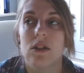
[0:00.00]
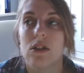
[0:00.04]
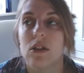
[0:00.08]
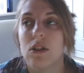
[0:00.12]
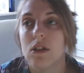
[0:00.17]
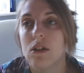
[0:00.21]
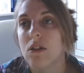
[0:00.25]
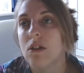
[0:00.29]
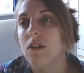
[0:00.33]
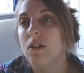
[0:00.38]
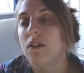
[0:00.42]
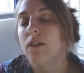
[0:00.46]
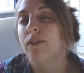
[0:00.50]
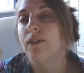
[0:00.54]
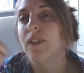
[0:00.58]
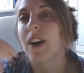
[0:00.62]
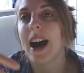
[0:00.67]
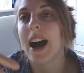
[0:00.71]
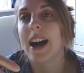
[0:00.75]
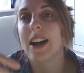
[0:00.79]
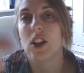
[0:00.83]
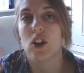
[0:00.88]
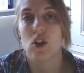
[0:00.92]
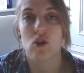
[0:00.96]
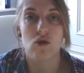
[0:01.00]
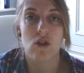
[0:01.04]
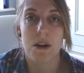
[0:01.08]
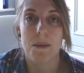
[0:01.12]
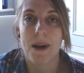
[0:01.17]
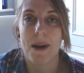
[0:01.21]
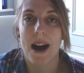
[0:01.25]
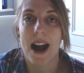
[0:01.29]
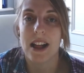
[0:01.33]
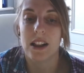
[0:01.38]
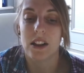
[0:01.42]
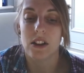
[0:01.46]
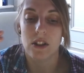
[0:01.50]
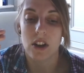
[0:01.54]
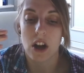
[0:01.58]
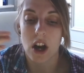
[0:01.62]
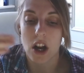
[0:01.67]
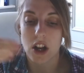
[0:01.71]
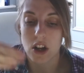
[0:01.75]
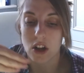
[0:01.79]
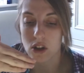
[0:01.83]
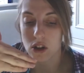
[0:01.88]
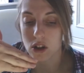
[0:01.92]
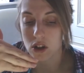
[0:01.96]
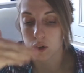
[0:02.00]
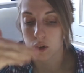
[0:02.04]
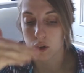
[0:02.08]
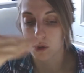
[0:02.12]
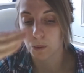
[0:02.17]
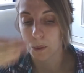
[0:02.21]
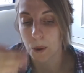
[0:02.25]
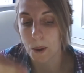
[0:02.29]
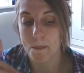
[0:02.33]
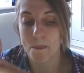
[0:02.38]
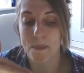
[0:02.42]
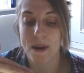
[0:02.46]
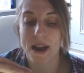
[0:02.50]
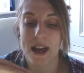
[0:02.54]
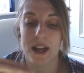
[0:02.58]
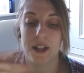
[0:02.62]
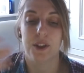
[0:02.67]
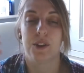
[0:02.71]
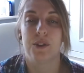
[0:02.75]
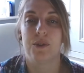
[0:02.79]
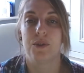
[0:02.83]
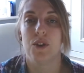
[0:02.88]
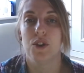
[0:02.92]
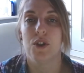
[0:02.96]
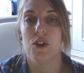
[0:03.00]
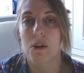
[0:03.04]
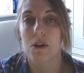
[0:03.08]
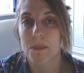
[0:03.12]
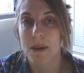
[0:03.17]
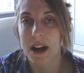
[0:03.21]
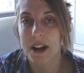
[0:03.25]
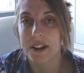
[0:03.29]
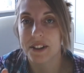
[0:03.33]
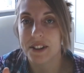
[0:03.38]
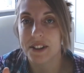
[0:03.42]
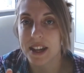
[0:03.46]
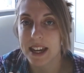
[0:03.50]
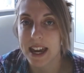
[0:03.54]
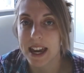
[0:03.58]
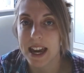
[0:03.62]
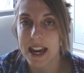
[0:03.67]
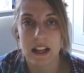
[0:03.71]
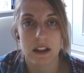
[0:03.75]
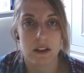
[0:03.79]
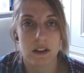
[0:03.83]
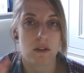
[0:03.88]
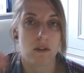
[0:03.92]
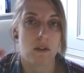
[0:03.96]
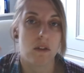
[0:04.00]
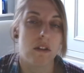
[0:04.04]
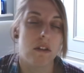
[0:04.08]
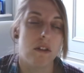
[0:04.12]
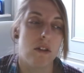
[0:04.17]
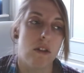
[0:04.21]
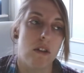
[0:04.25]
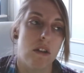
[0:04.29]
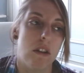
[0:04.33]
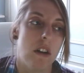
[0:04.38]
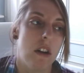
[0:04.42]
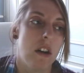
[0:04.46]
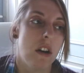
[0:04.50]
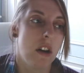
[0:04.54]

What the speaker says: to find your dream islander and you're going to swap bells for Nook Mile tickets, or